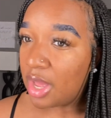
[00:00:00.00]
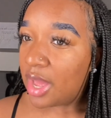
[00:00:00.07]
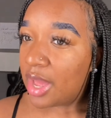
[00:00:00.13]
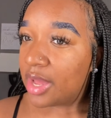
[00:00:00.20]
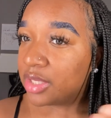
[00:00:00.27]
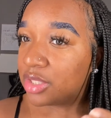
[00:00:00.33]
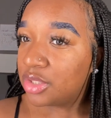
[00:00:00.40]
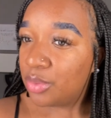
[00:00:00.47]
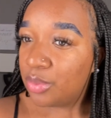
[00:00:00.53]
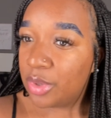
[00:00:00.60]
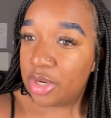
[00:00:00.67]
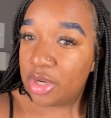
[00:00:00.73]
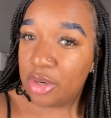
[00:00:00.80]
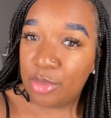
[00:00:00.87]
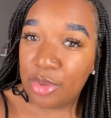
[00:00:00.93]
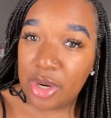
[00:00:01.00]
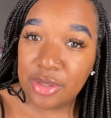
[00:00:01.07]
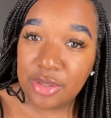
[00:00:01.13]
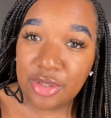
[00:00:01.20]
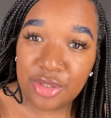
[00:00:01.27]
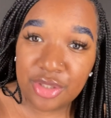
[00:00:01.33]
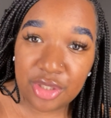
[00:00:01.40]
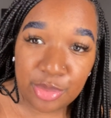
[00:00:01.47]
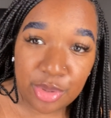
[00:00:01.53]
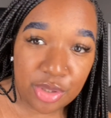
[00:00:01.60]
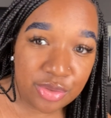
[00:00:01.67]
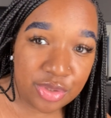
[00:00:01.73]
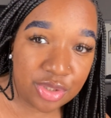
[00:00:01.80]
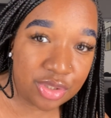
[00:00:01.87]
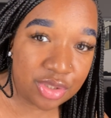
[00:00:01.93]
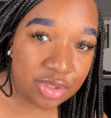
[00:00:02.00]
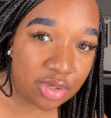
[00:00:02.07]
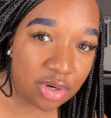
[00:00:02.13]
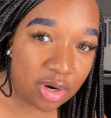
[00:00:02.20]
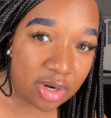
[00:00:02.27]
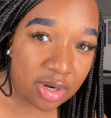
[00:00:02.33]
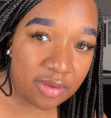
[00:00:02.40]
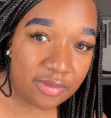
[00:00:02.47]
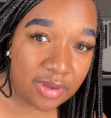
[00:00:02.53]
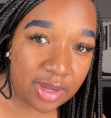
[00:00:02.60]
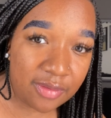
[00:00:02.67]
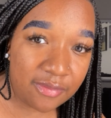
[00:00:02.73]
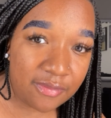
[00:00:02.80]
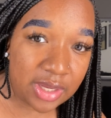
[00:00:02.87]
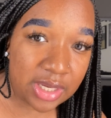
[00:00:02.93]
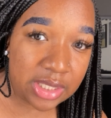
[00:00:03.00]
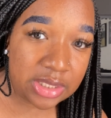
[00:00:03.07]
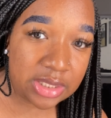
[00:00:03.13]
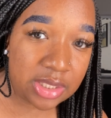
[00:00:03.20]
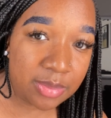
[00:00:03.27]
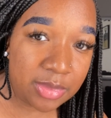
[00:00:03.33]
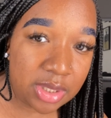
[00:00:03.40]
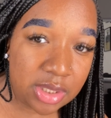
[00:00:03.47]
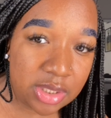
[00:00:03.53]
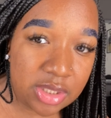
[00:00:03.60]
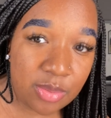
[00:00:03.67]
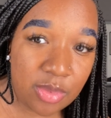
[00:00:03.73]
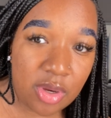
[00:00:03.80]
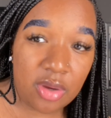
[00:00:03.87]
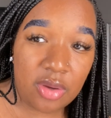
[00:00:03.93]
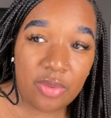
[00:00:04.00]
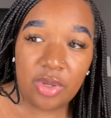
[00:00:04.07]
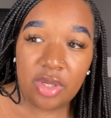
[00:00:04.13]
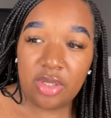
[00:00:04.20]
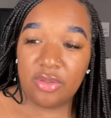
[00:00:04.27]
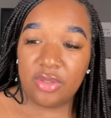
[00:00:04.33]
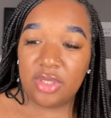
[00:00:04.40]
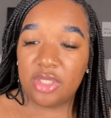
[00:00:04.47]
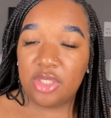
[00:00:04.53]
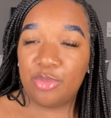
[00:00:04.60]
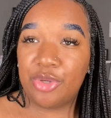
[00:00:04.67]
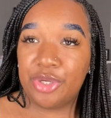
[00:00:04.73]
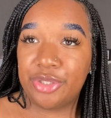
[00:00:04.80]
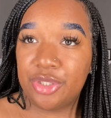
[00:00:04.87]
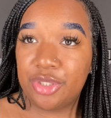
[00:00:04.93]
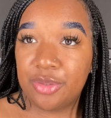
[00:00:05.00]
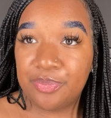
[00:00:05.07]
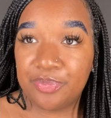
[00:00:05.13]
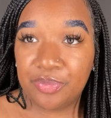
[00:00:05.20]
as to where your brows are supposed to start. If I can find something small, we can use this brush.